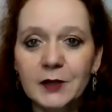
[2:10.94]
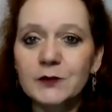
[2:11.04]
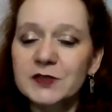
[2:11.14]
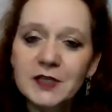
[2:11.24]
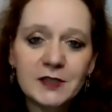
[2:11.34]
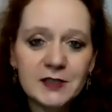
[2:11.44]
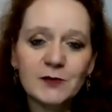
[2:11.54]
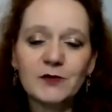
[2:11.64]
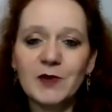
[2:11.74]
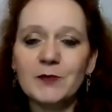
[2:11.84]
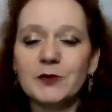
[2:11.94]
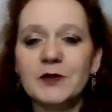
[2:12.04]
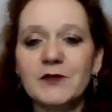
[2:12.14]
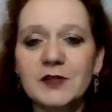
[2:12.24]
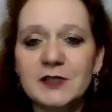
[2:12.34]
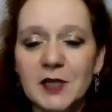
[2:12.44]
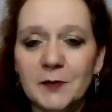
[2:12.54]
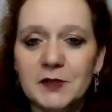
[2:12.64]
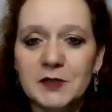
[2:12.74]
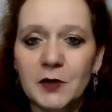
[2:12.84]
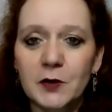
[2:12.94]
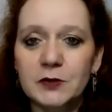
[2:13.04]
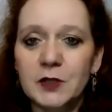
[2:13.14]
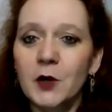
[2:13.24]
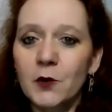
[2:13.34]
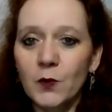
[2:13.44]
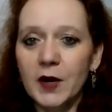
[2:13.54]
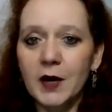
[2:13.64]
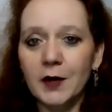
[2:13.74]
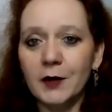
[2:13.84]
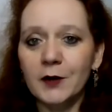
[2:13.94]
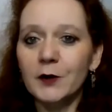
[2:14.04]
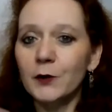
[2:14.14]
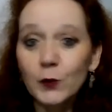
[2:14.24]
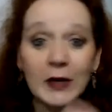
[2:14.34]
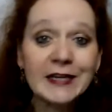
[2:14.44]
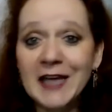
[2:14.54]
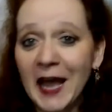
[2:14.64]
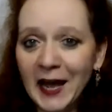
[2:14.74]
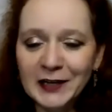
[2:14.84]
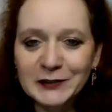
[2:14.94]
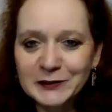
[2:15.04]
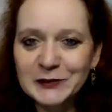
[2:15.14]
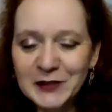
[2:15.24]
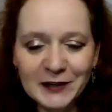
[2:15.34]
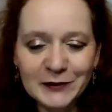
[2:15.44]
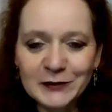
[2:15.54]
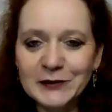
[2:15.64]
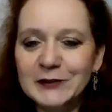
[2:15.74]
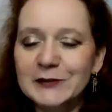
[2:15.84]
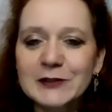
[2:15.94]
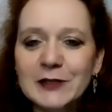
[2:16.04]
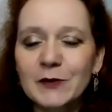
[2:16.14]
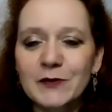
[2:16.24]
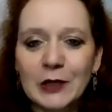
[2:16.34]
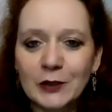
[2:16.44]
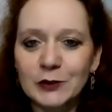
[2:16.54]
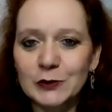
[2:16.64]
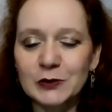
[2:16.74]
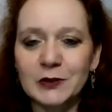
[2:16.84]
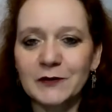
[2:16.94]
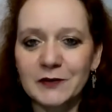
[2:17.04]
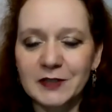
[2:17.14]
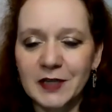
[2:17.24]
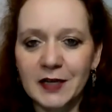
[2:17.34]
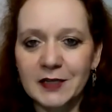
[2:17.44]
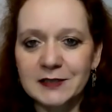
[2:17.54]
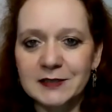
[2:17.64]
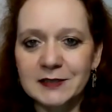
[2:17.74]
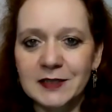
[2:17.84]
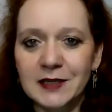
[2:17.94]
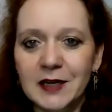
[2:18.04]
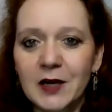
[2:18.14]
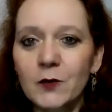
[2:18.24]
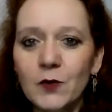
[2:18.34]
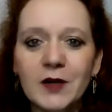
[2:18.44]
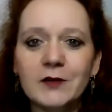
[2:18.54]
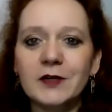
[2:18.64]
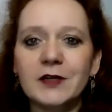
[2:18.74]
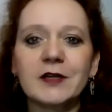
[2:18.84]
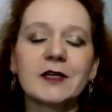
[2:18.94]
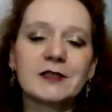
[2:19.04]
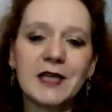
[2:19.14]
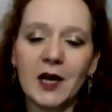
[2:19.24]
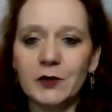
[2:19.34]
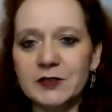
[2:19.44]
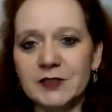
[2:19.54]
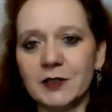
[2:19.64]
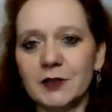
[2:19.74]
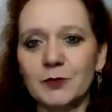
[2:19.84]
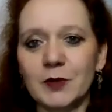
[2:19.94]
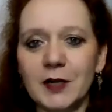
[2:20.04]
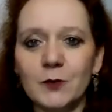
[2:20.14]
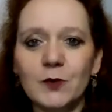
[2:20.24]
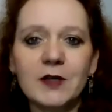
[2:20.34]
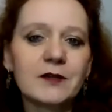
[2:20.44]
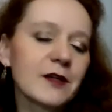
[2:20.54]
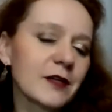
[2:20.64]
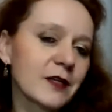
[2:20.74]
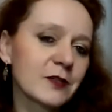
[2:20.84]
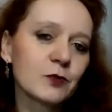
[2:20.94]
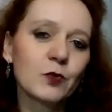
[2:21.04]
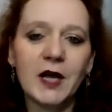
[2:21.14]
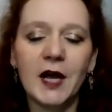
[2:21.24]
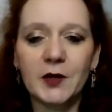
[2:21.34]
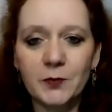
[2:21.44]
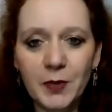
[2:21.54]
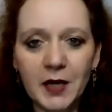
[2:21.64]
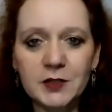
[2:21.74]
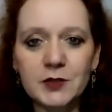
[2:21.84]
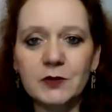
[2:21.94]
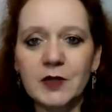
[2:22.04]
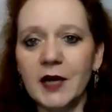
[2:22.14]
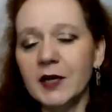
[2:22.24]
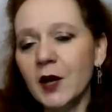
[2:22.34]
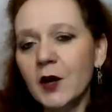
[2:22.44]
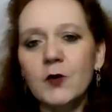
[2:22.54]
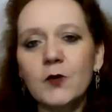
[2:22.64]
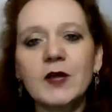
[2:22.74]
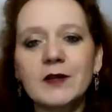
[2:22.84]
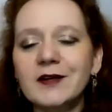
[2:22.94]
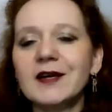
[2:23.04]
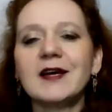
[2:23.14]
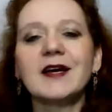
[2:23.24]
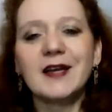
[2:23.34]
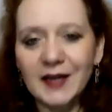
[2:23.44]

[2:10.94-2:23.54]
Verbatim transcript: You've seen some of my previous episodes where we tackle together some of the issues of the days. Whether it is how to celebrate, whether it is what kind of pet you like, whether